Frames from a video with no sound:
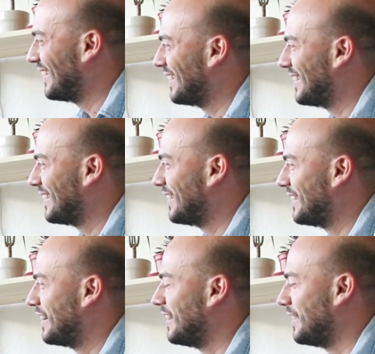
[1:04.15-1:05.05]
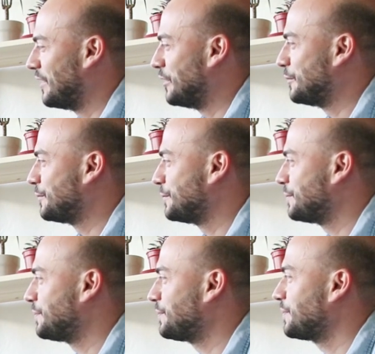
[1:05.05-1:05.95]

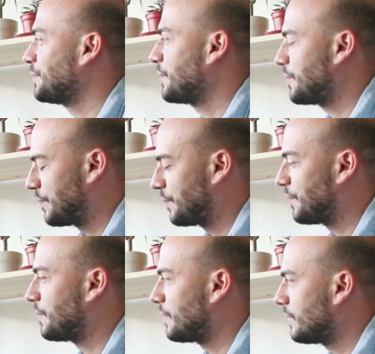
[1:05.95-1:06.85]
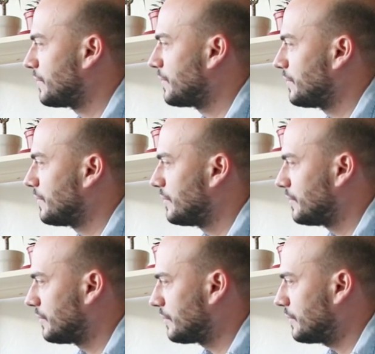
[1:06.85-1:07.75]

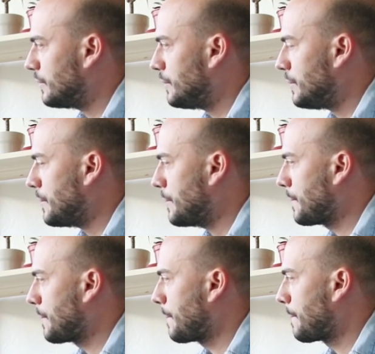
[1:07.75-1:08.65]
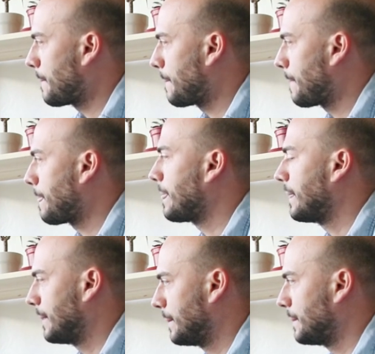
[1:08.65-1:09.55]

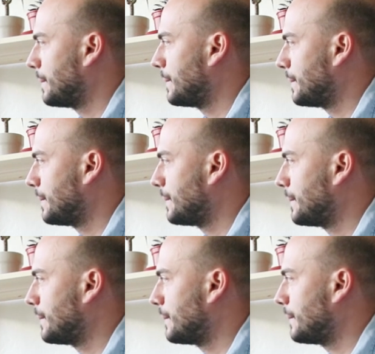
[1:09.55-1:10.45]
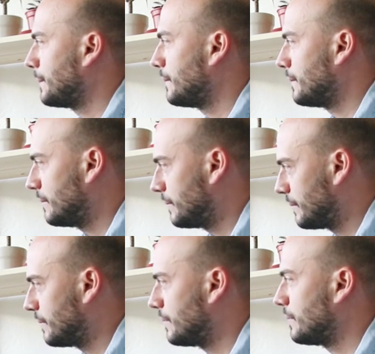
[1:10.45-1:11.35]

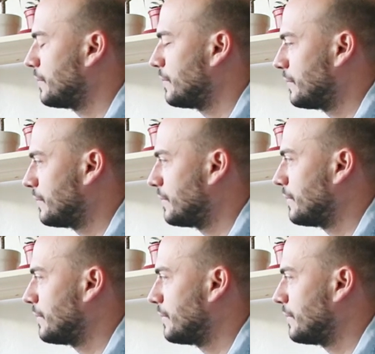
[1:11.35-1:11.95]
This person isn't speaking.